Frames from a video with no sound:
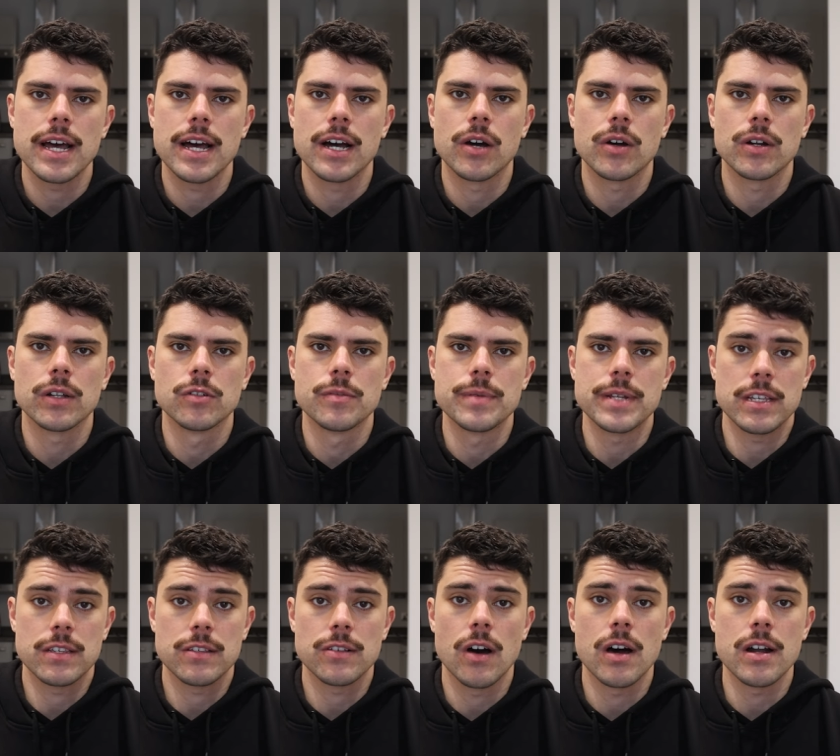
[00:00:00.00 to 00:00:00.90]
I got a little bit
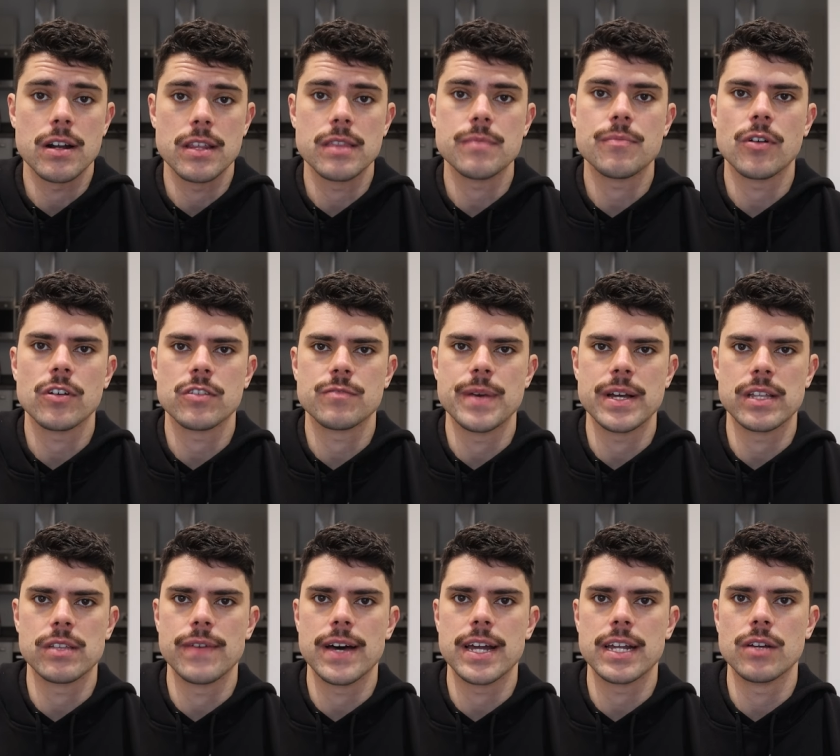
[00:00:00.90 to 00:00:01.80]
excited at the
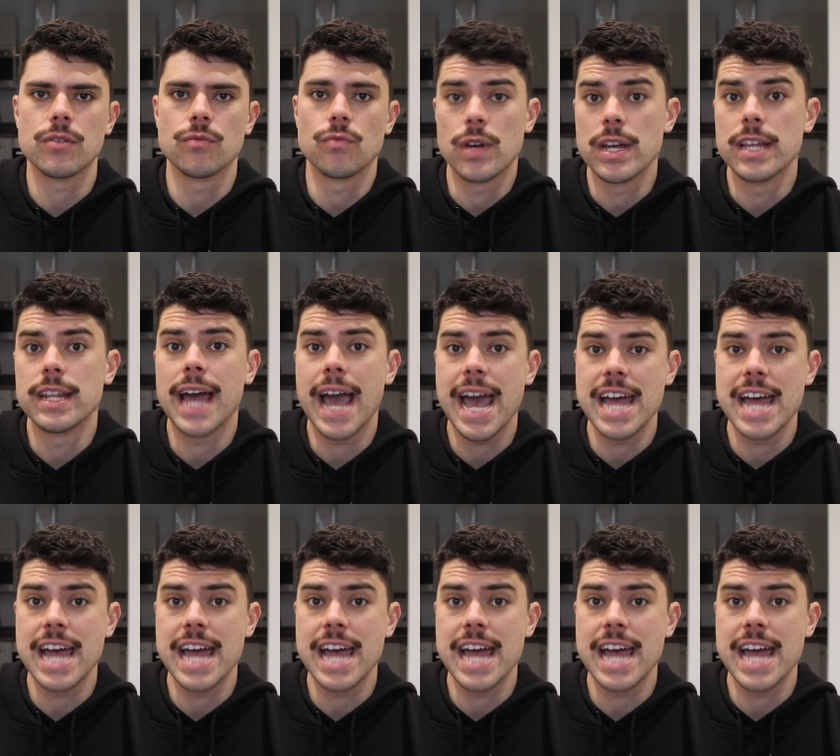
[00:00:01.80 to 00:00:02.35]
prospect of adding Reid